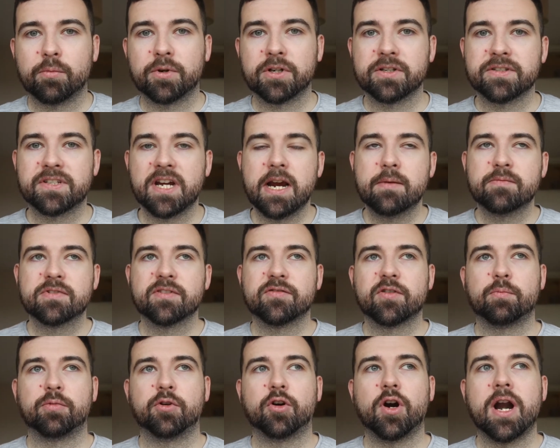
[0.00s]
But in terms of
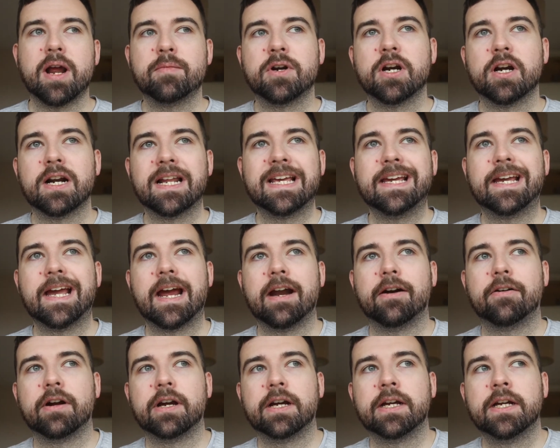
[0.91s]
the Premier League
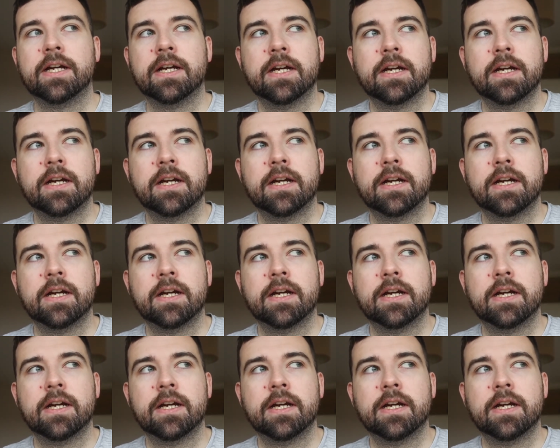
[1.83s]
era,